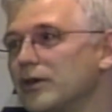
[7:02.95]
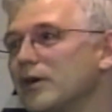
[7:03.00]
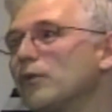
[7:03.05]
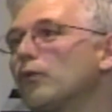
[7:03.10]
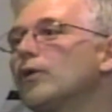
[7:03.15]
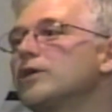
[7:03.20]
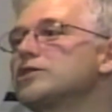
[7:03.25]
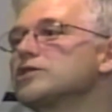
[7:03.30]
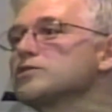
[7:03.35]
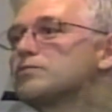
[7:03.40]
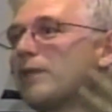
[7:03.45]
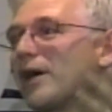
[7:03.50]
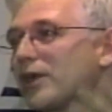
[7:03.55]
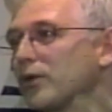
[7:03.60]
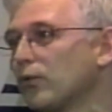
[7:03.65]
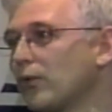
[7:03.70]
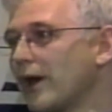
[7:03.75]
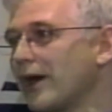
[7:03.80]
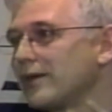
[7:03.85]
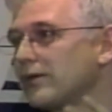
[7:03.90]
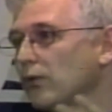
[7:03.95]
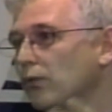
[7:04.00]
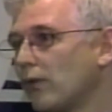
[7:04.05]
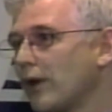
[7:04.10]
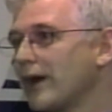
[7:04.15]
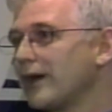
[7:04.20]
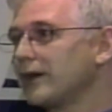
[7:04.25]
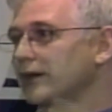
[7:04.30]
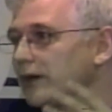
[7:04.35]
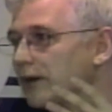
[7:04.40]
which is, by the way, the
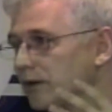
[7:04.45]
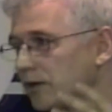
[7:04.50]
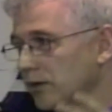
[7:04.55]
way